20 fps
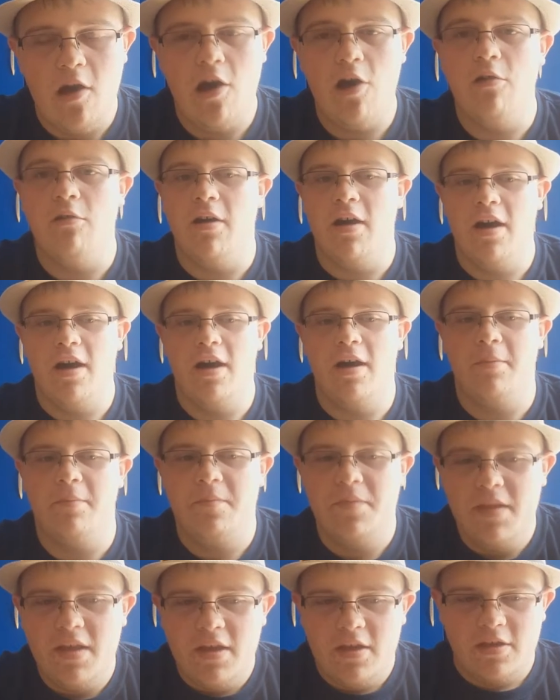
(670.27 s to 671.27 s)
Oh,
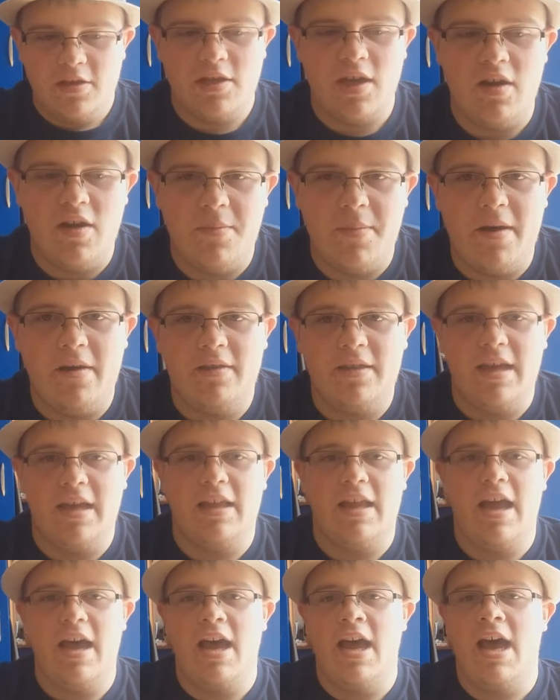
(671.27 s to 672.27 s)
sorry about
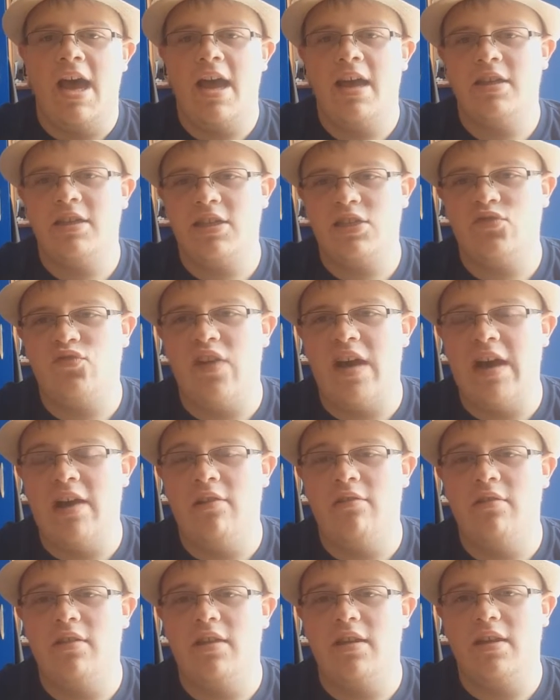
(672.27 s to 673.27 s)
that. I just
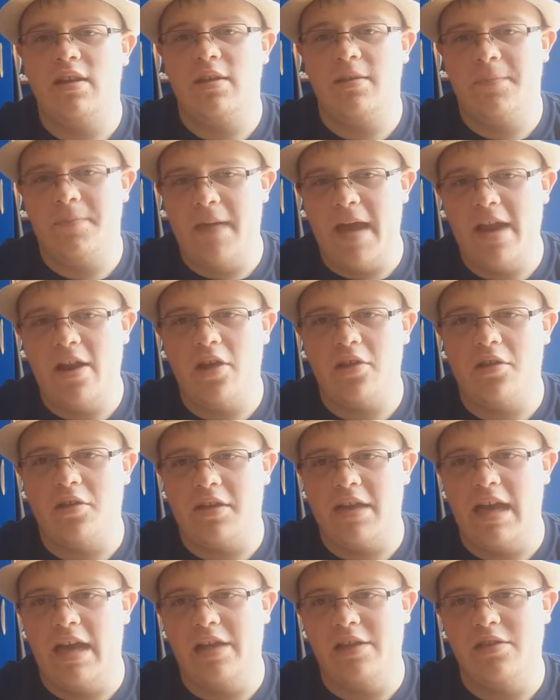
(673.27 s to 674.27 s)
found
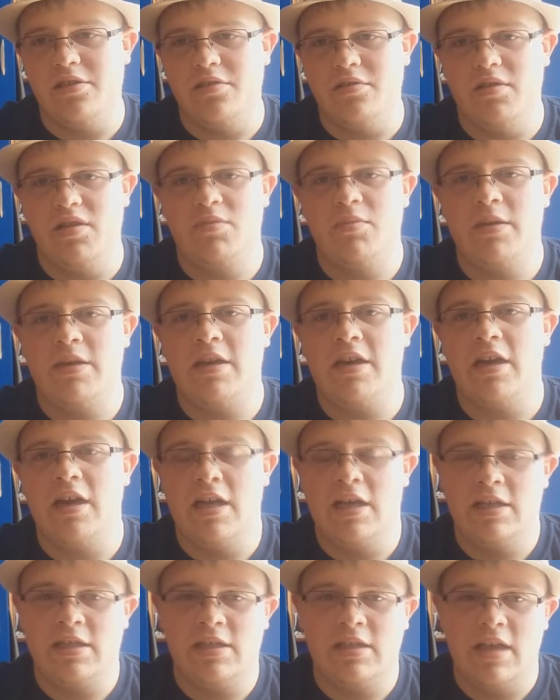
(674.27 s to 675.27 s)
another cancerous
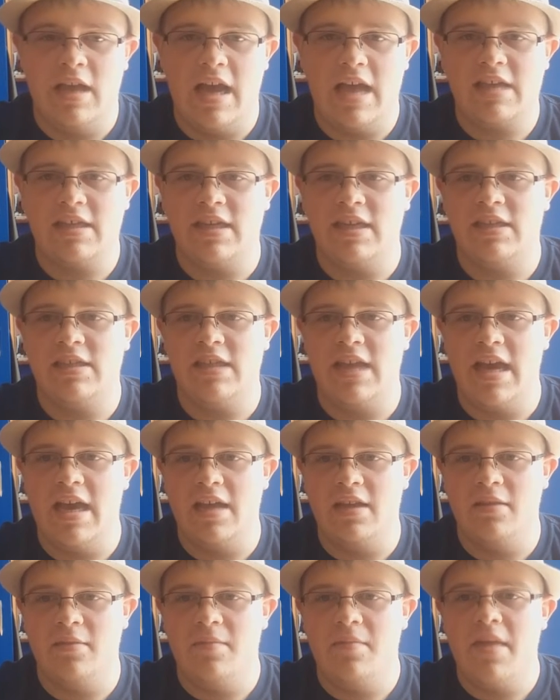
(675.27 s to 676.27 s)
because, as I
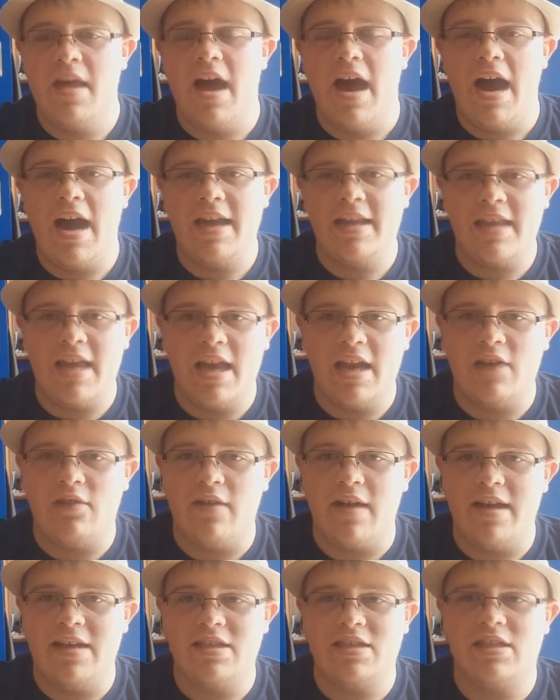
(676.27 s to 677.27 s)
said, I
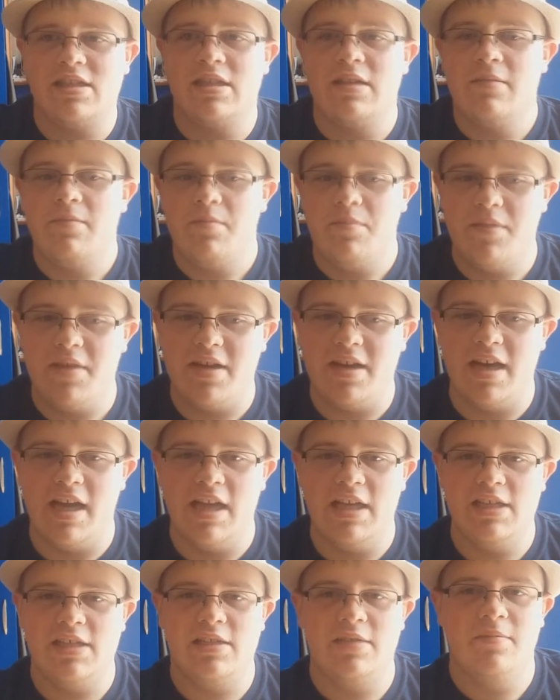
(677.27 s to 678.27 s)
digress
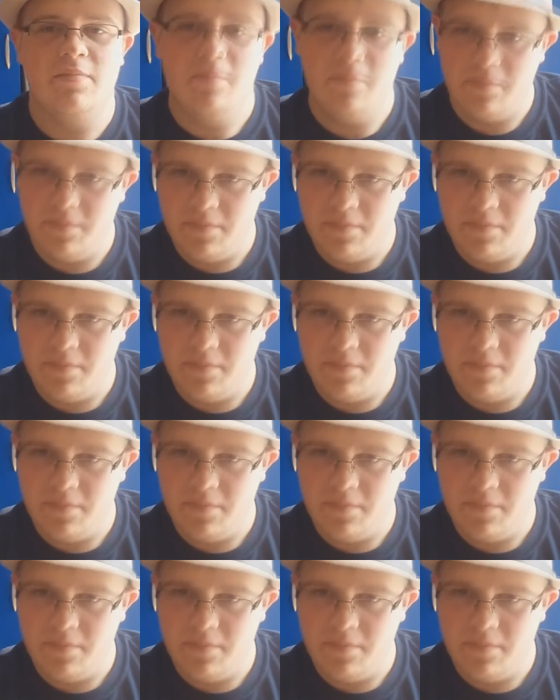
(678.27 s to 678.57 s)
because